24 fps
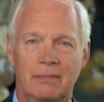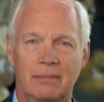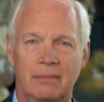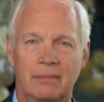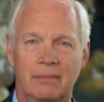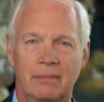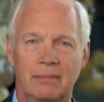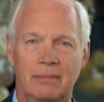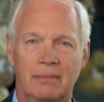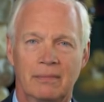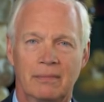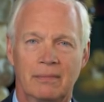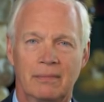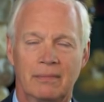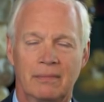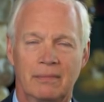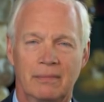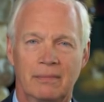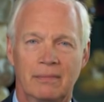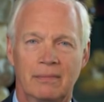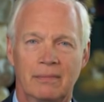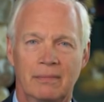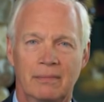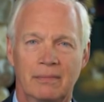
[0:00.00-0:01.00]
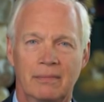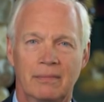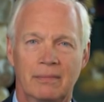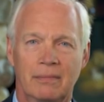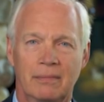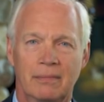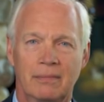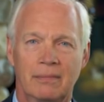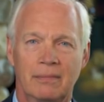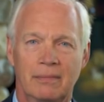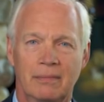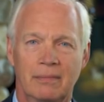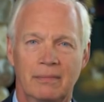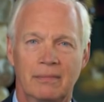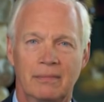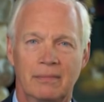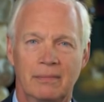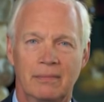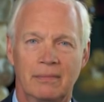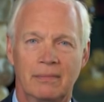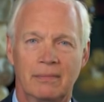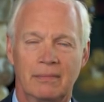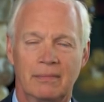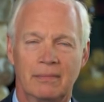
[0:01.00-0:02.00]

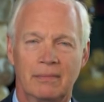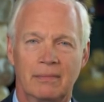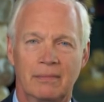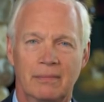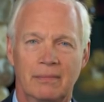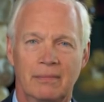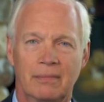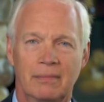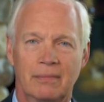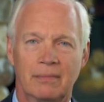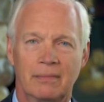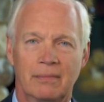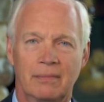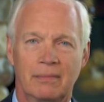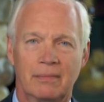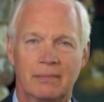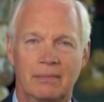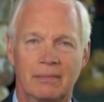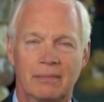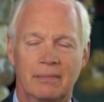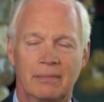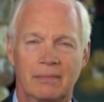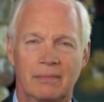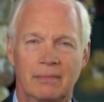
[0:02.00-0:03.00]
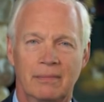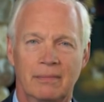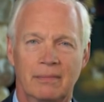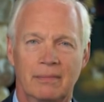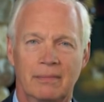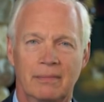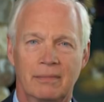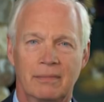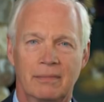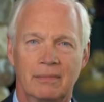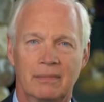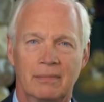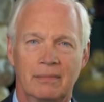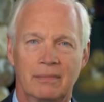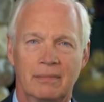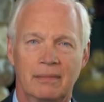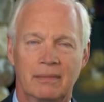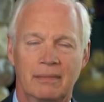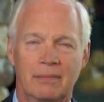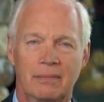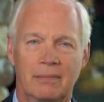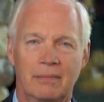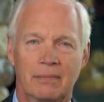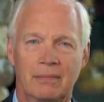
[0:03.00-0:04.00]

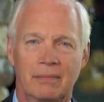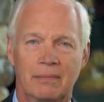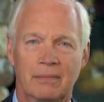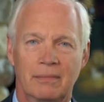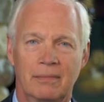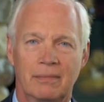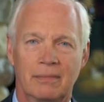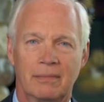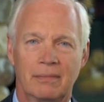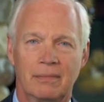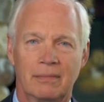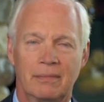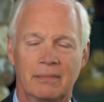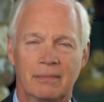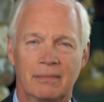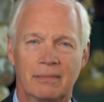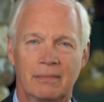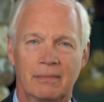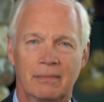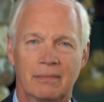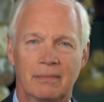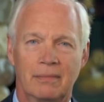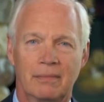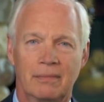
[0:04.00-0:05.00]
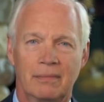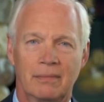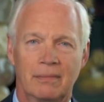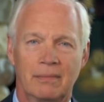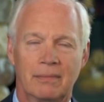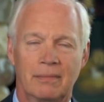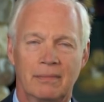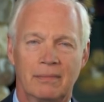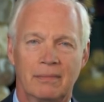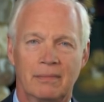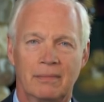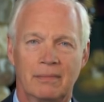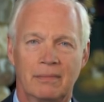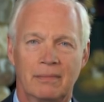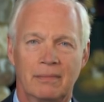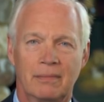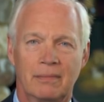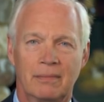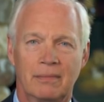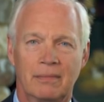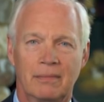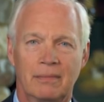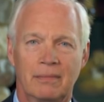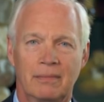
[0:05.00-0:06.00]

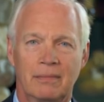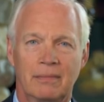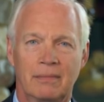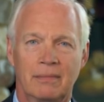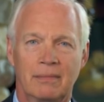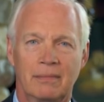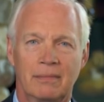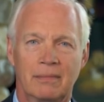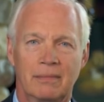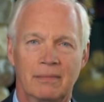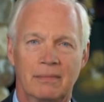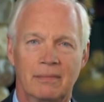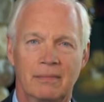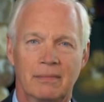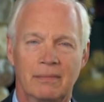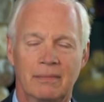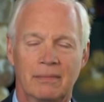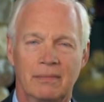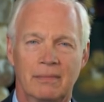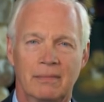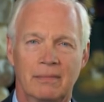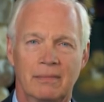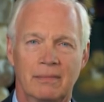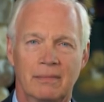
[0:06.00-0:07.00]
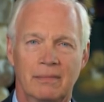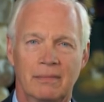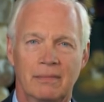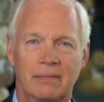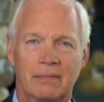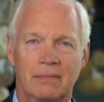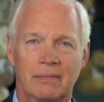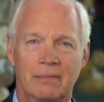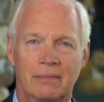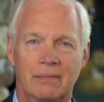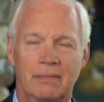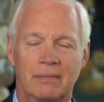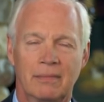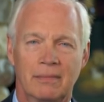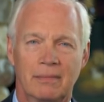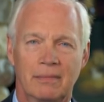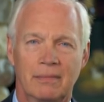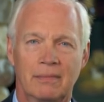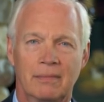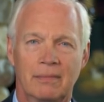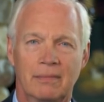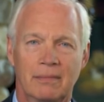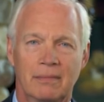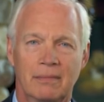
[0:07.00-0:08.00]
[no speech]